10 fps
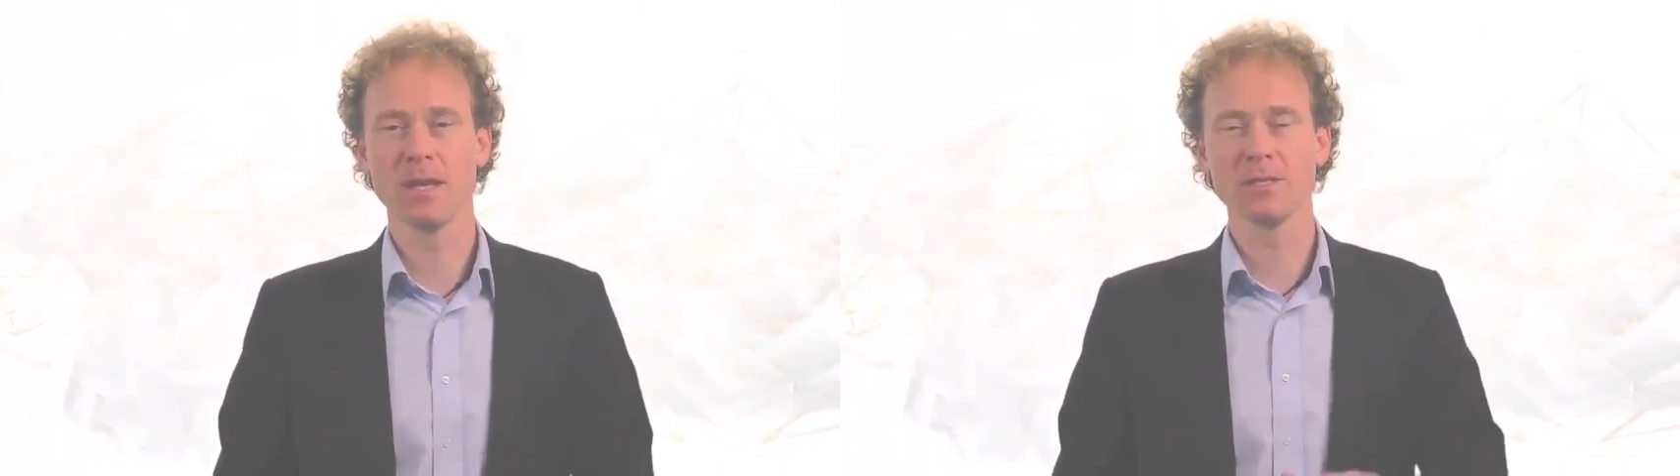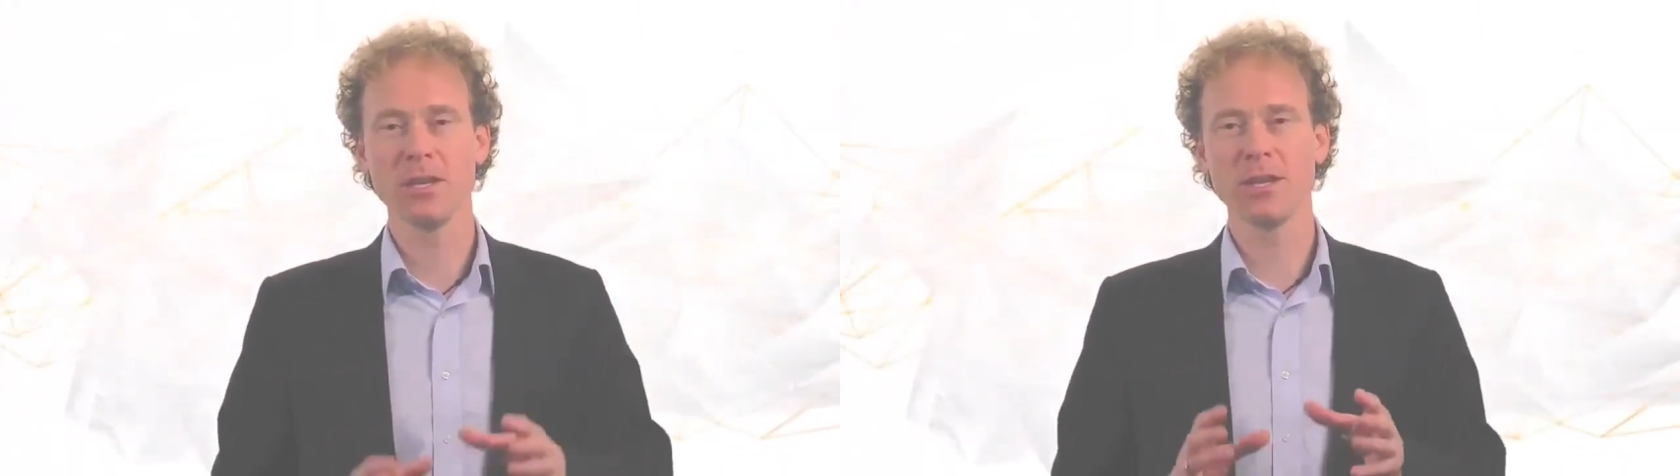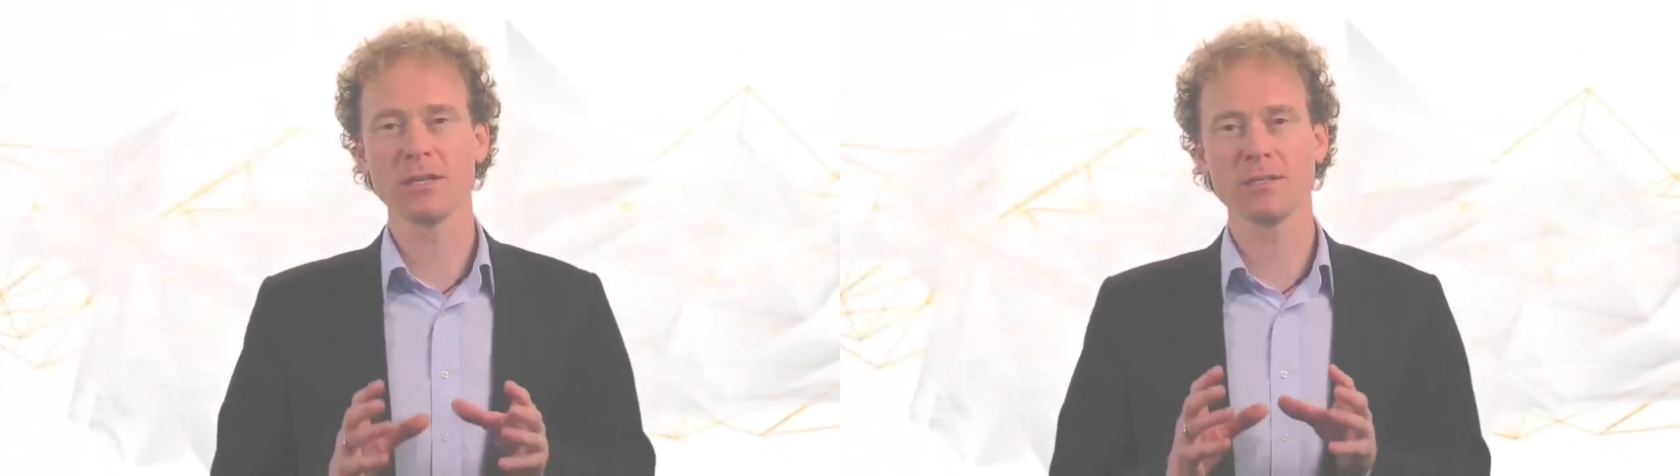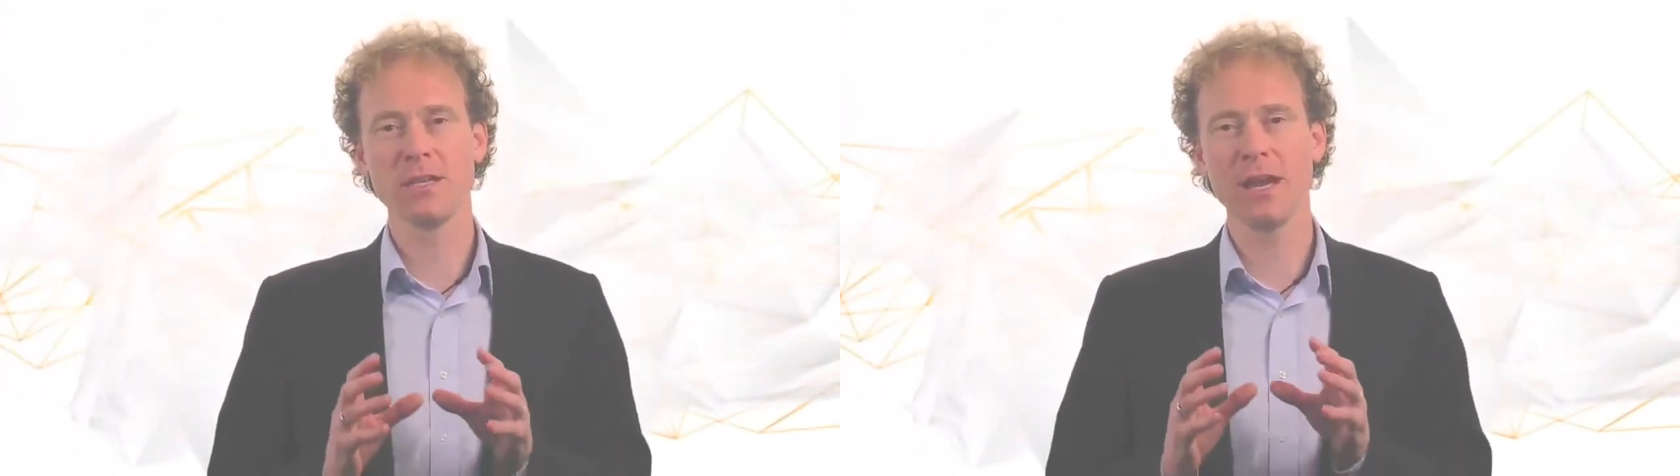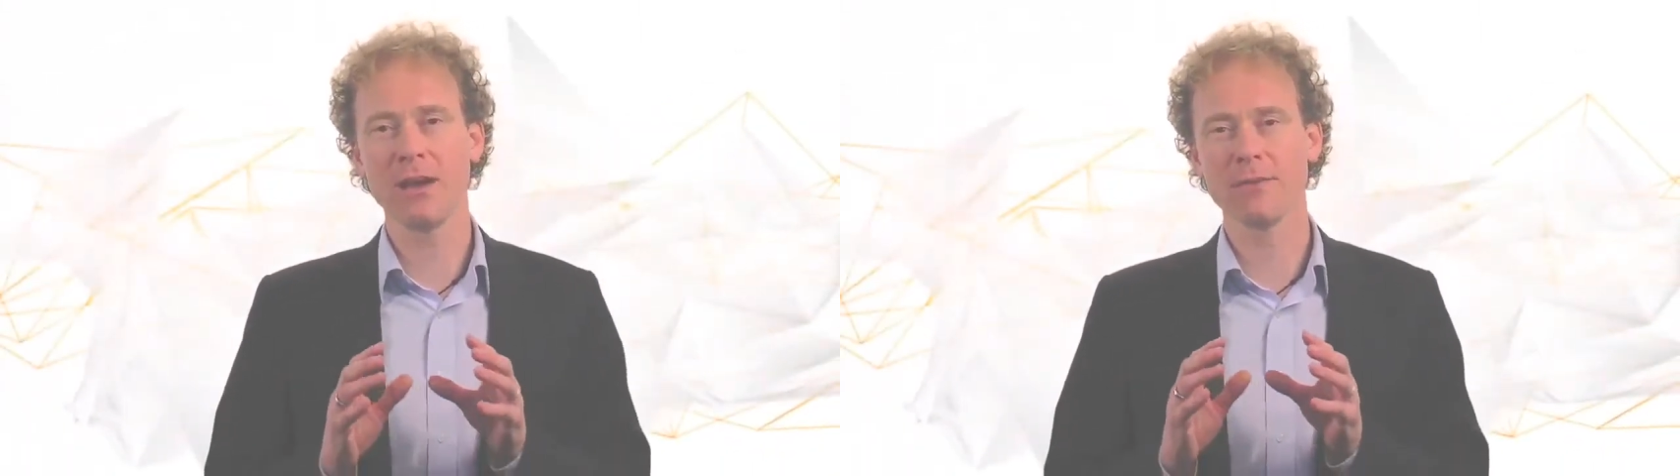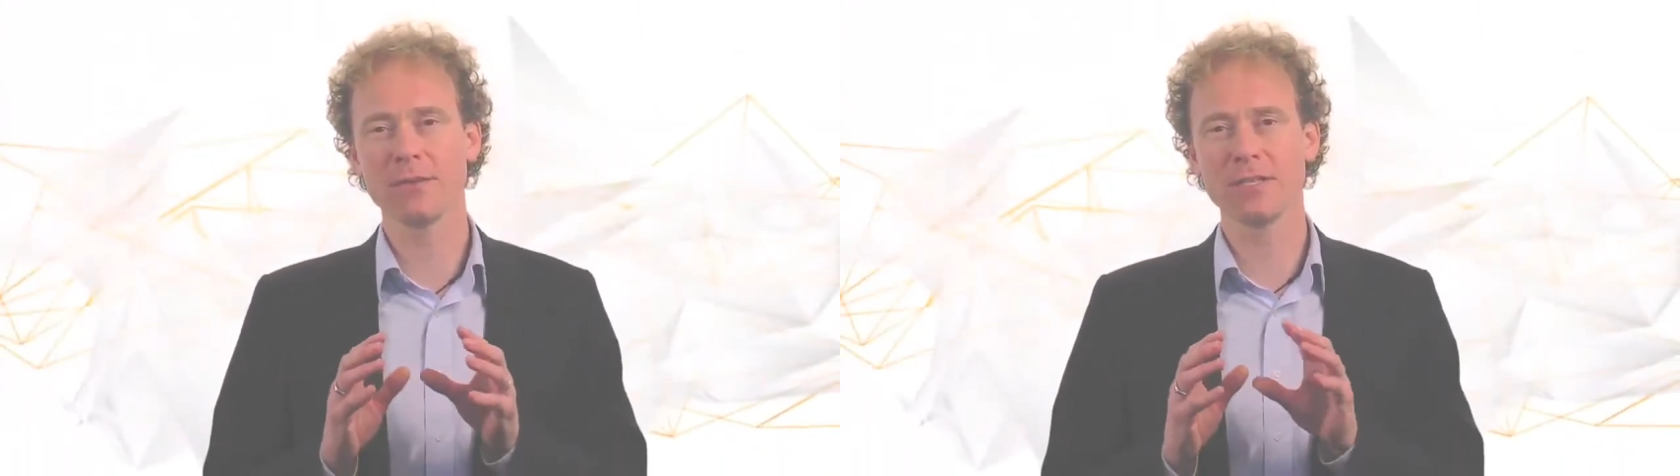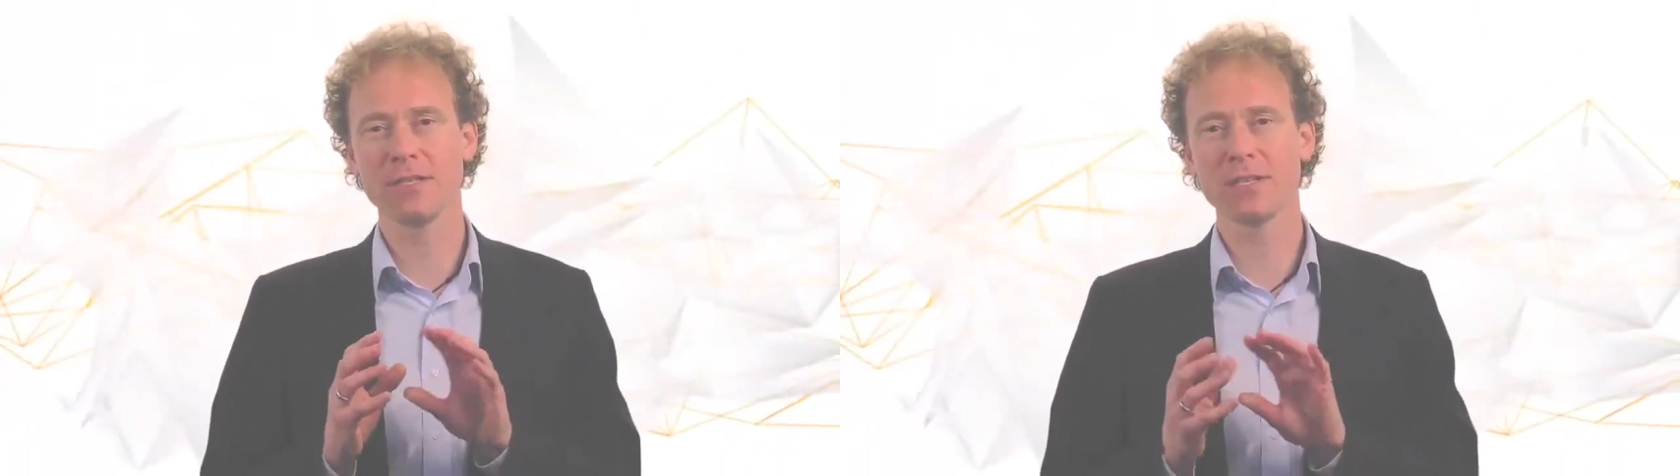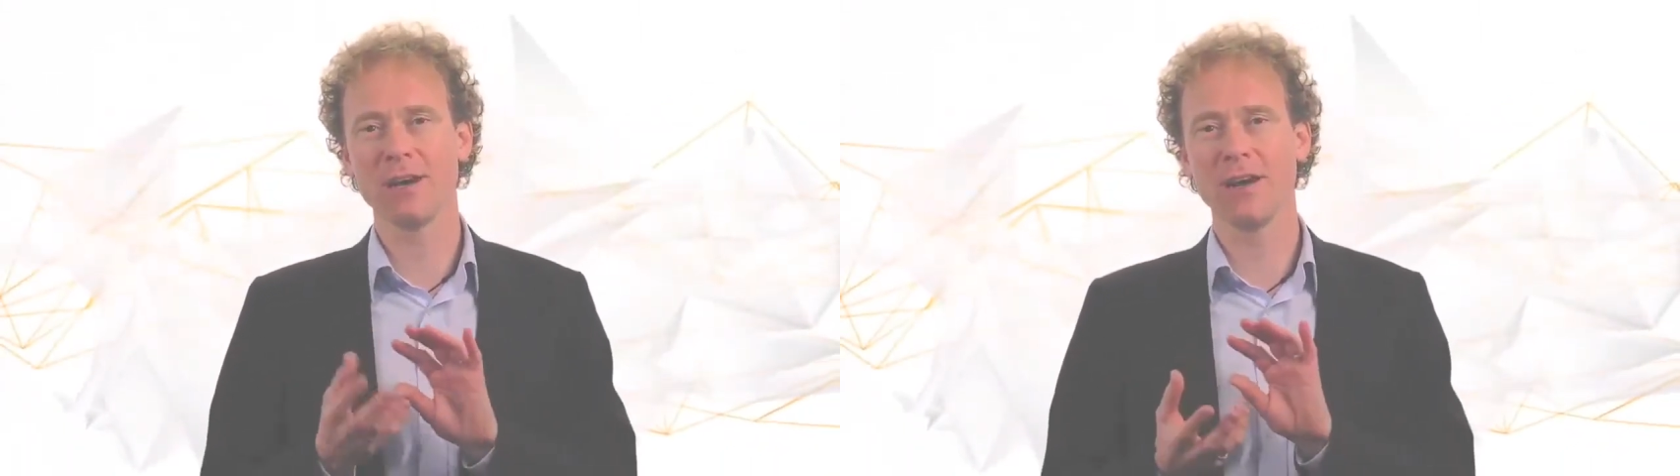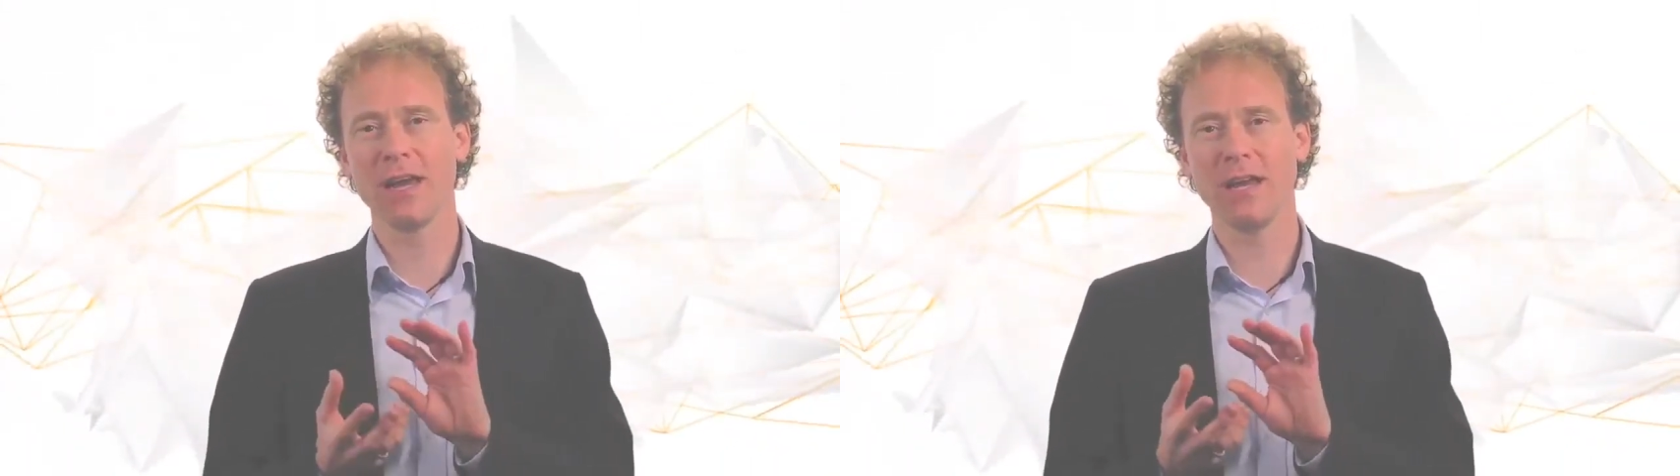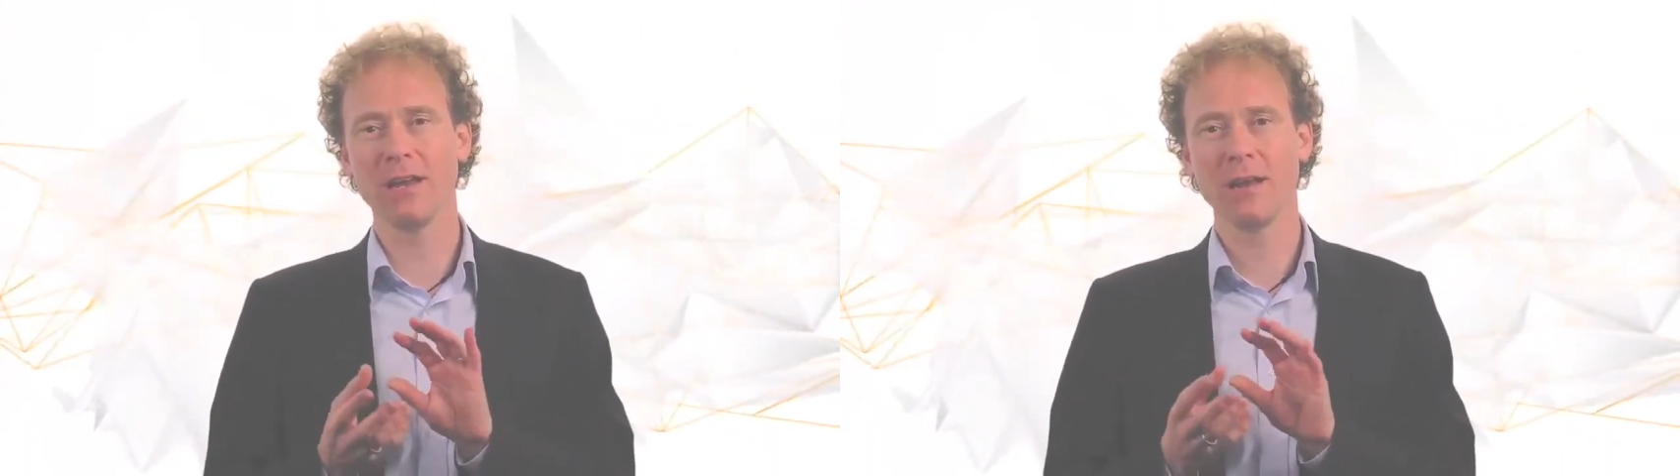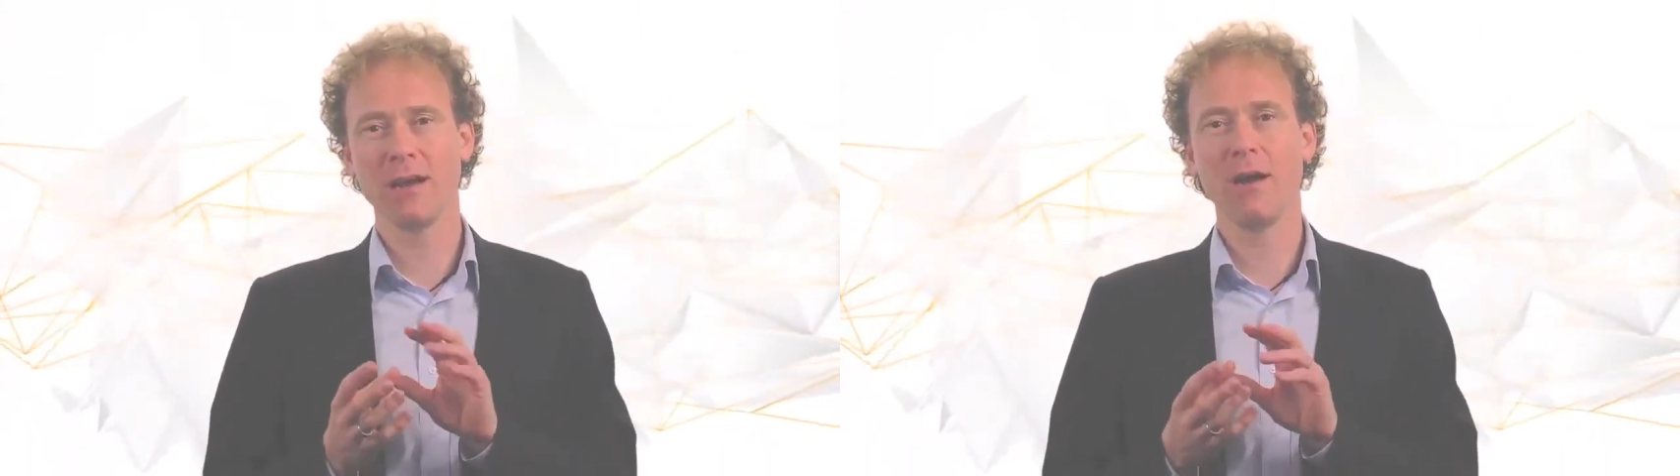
So you can see how the design